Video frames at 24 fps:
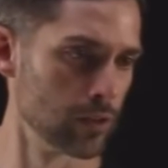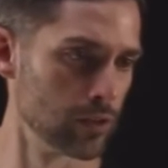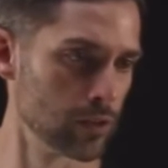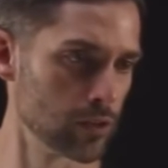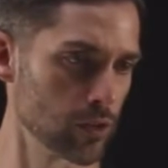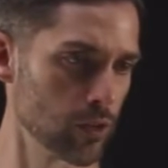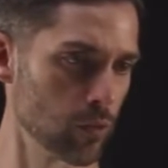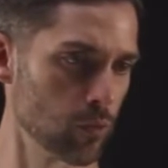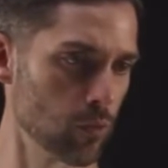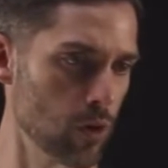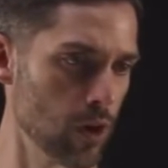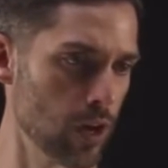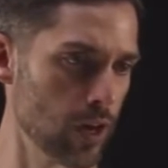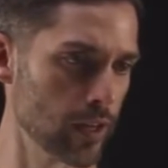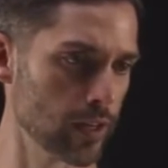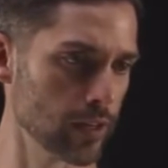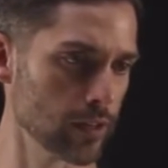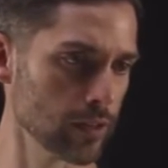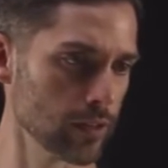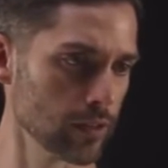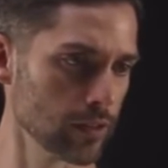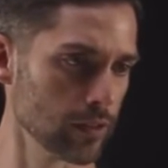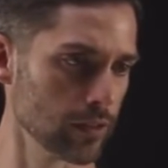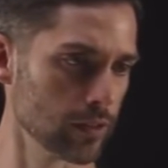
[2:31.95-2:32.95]
So
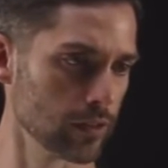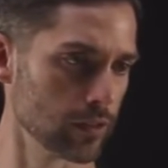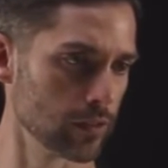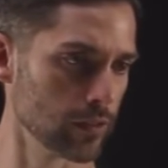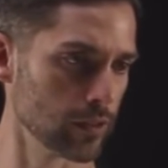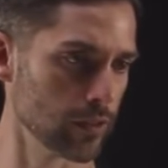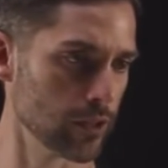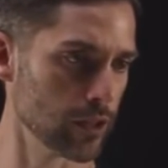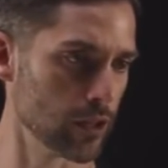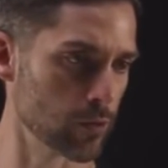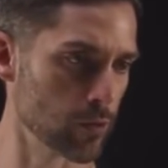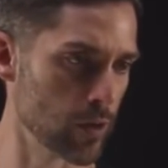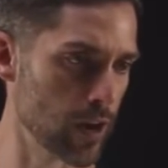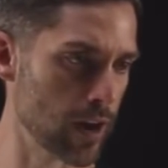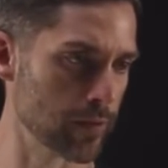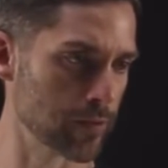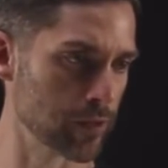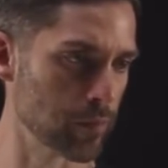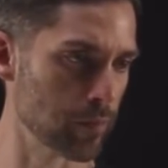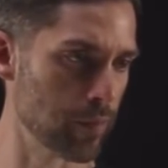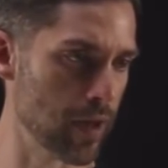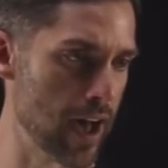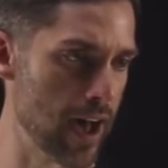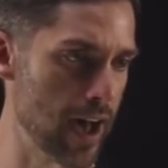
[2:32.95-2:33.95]
one, right off
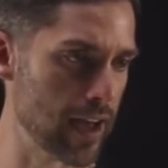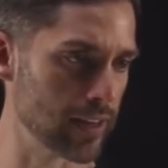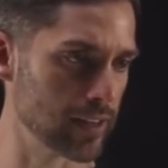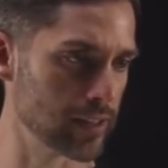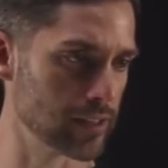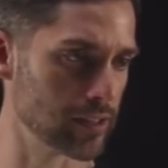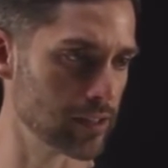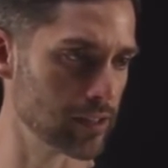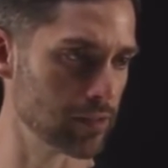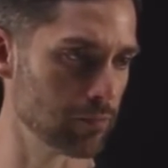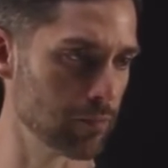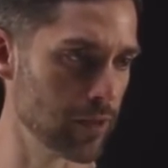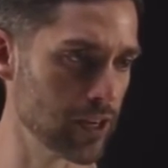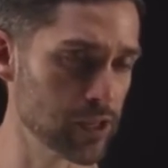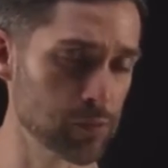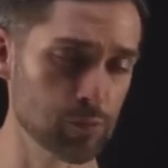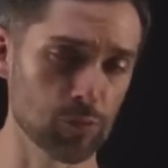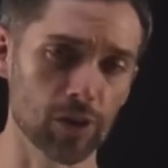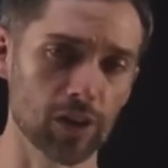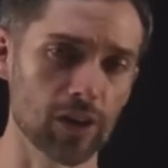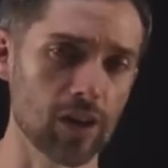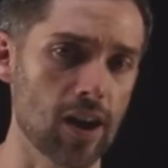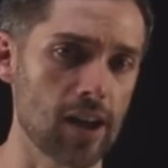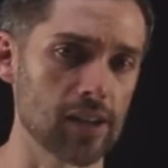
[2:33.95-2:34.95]
the bat, it's much
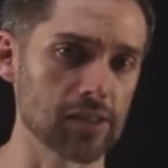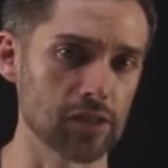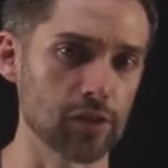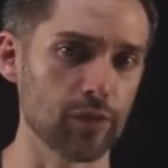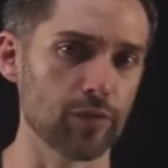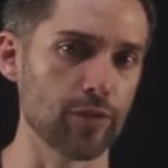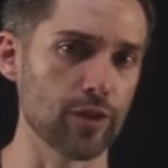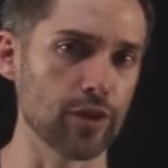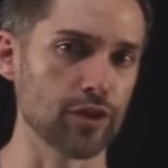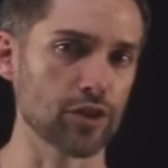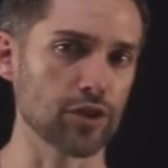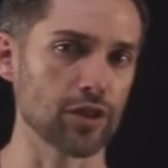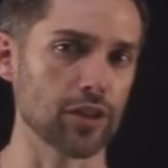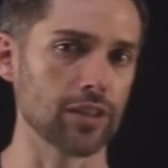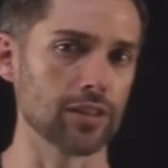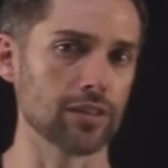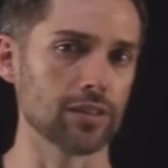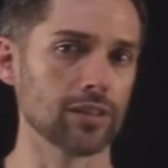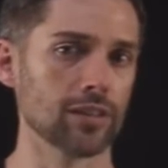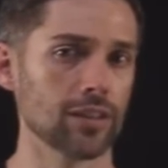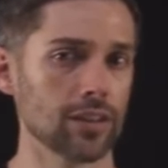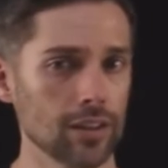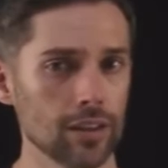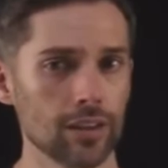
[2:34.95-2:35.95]
more cost
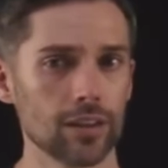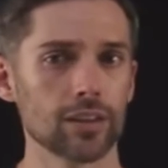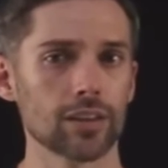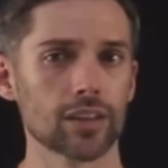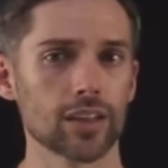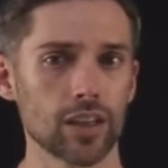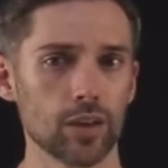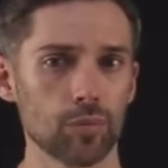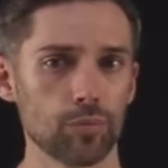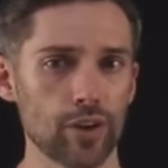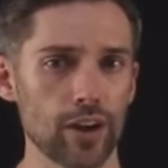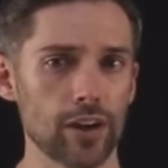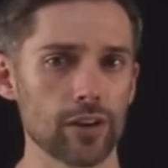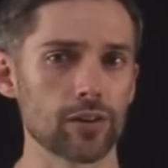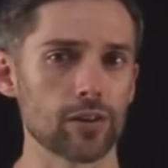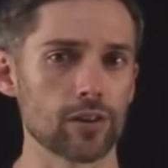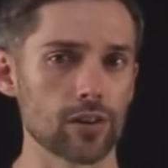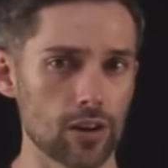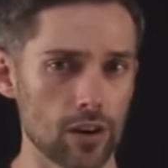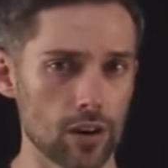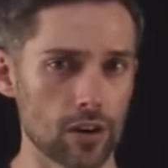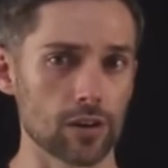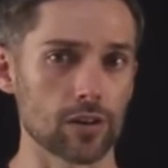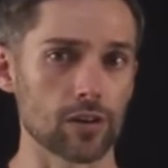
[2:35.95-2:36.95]
efficient compared to
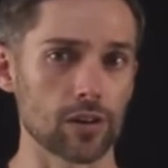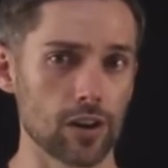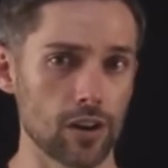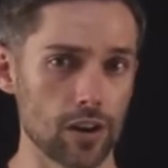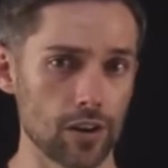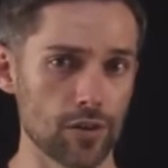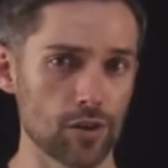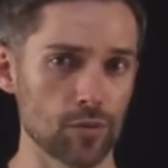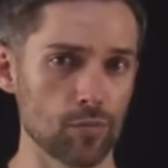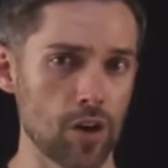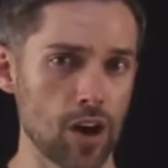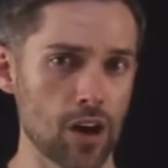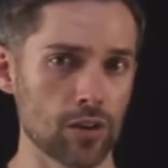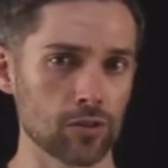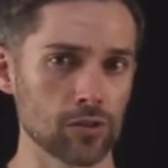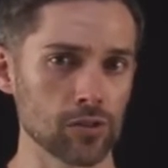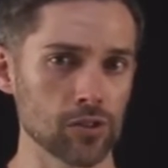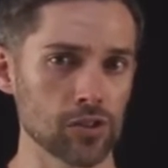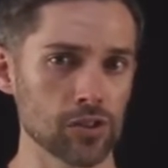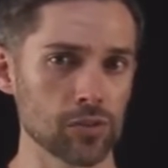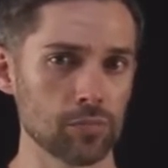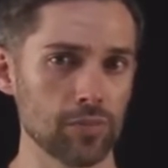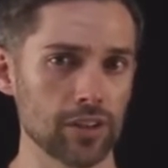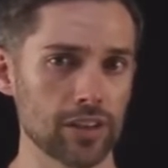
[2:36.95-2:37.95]
our other
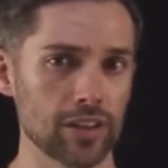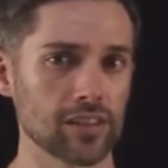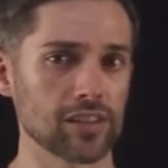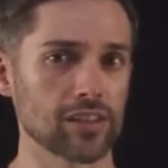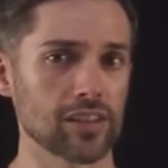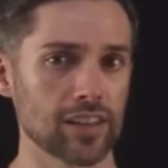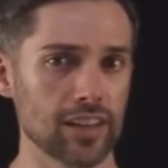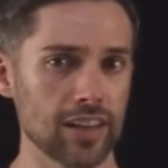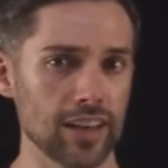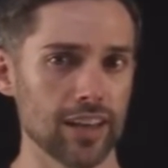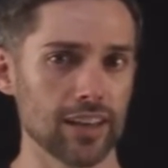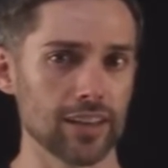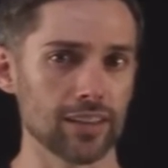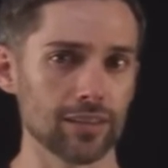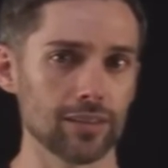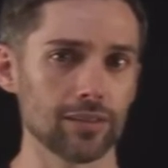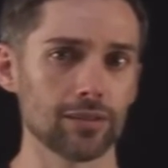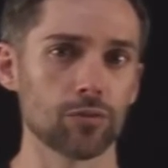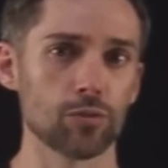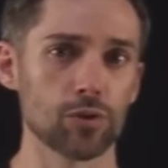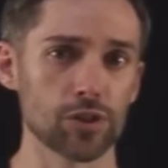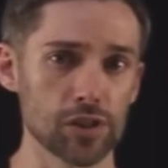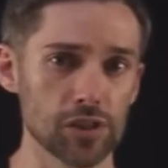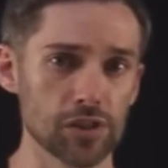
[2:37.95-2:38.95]
models, because again,
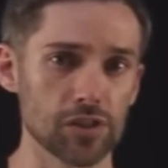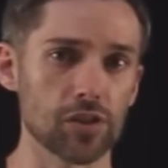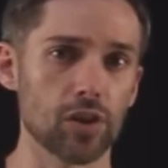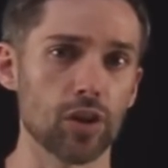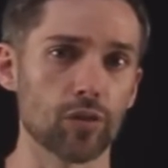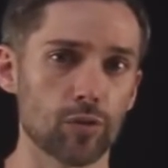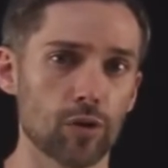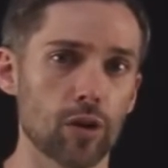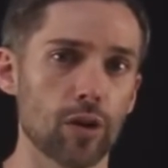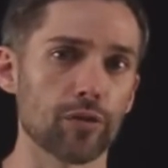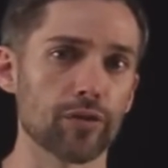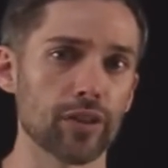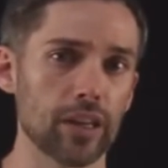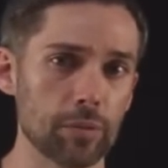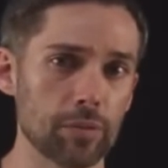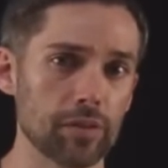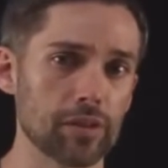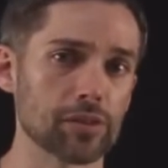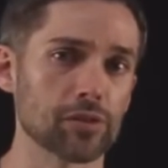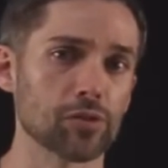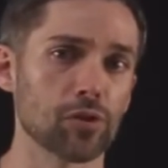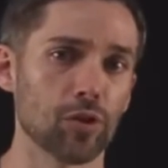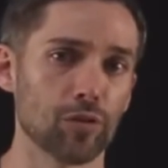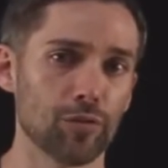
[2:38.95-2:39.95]
which is the overall theme of
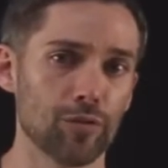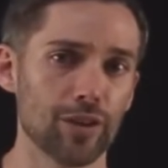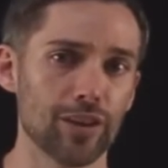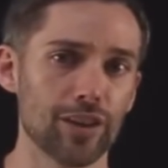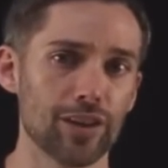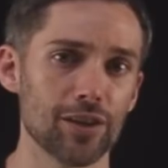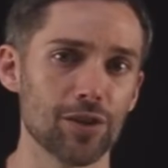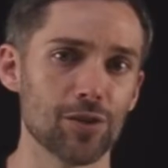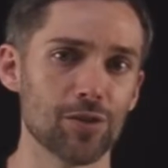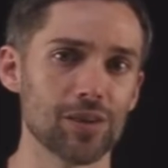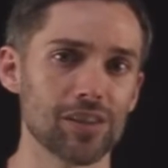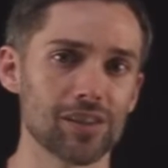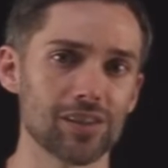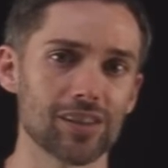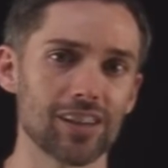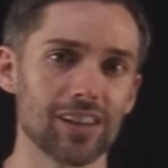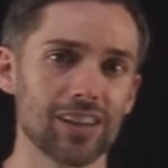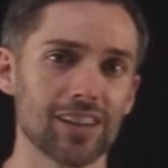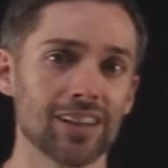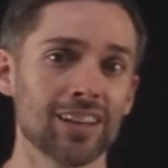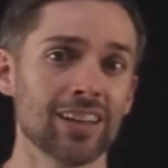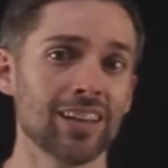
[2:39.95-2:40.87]
this whole video, is